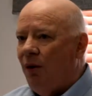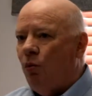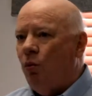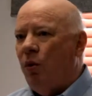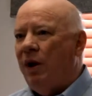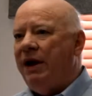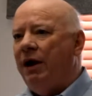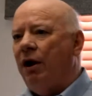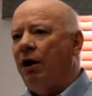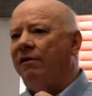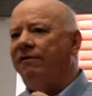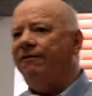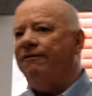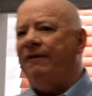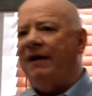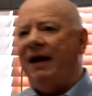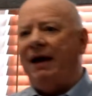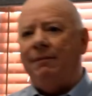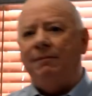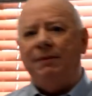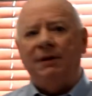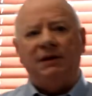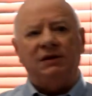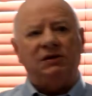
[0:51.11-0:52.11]
We are
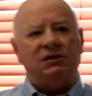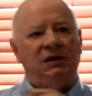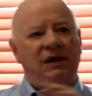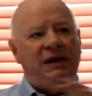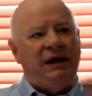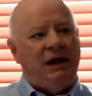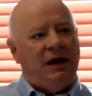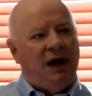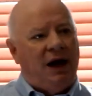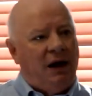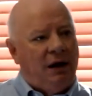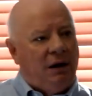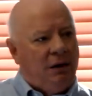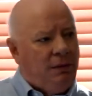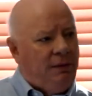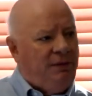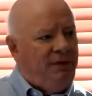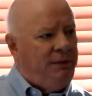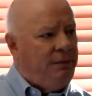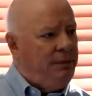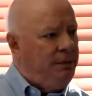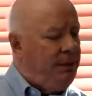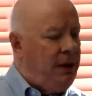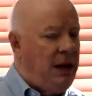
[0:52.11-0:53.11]
fabulously
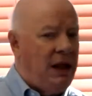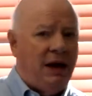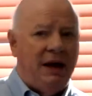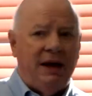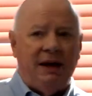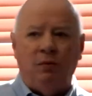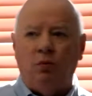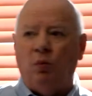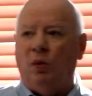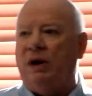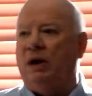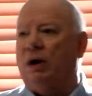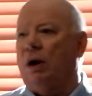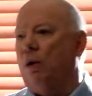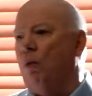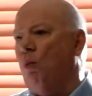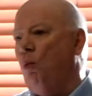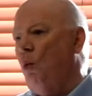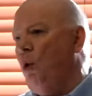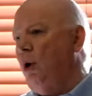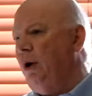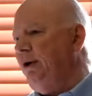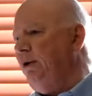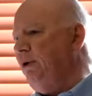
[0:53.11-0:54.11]
colorblind. We are
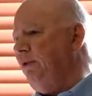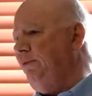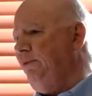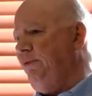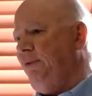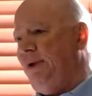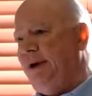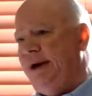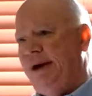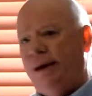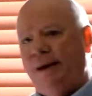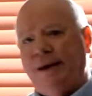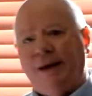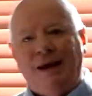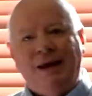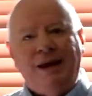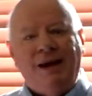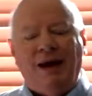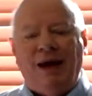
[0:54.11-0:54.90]
wonderfully,